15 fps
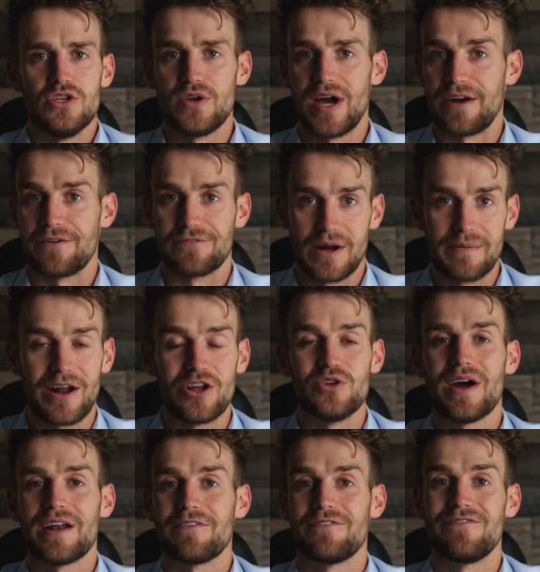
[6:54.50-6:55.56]
you got to frame it out.
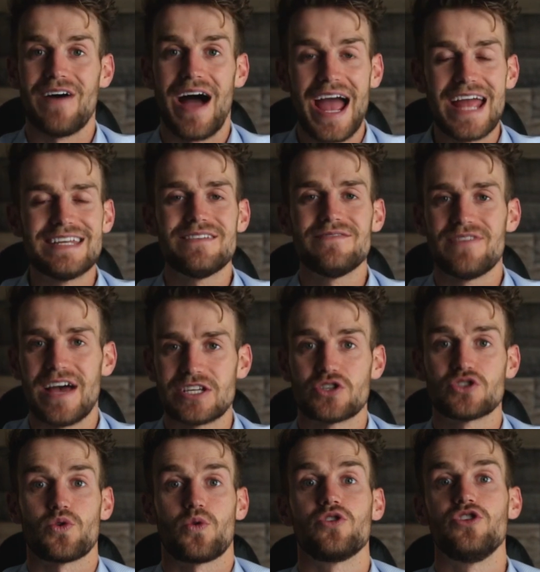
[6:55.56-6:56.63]
You got to find
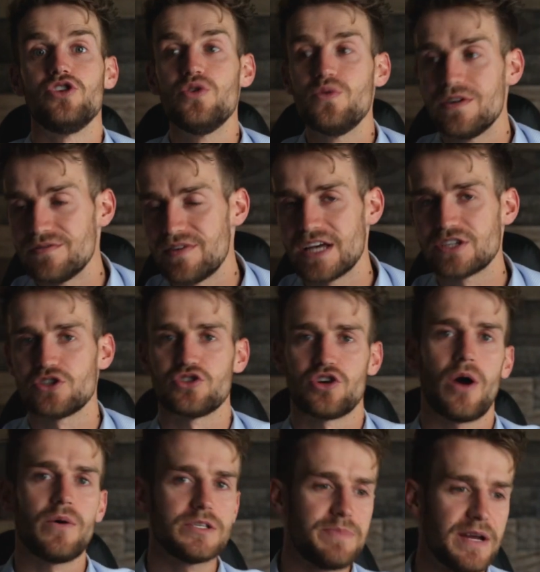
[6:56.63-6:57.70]
investors or new investors.
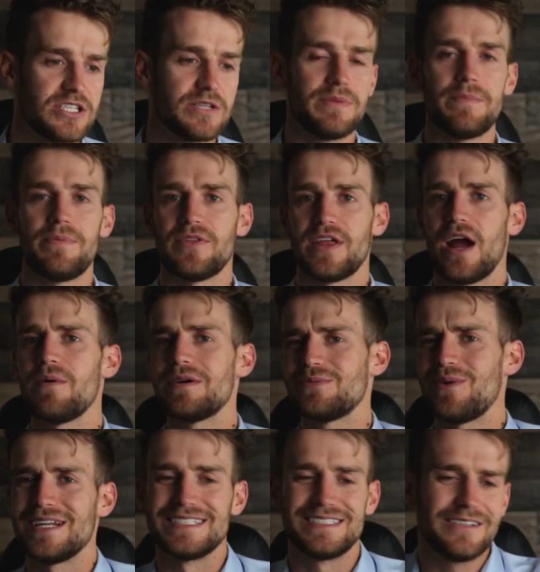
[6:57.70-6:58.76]
You're always pitching people. They always
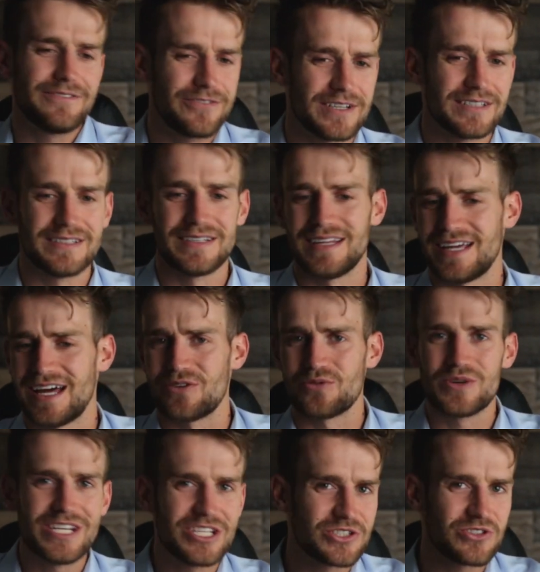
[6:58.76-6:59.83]
want different. They got to
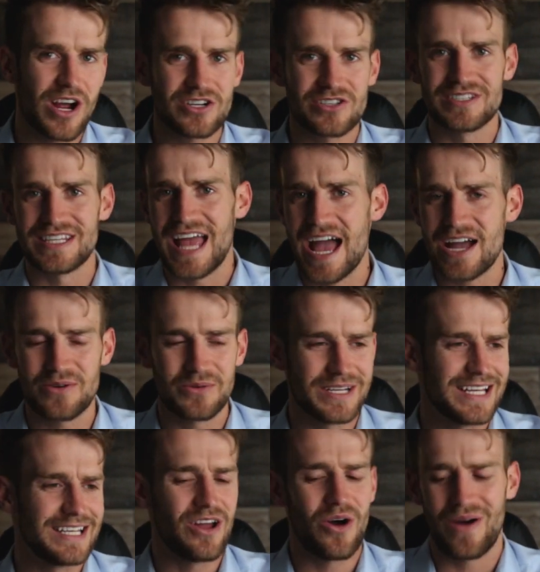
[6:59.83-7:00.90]
restructure the
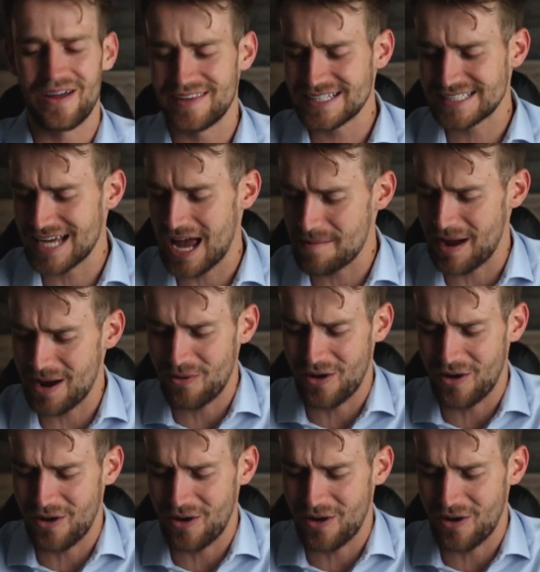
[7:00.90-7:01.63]
equity and know this time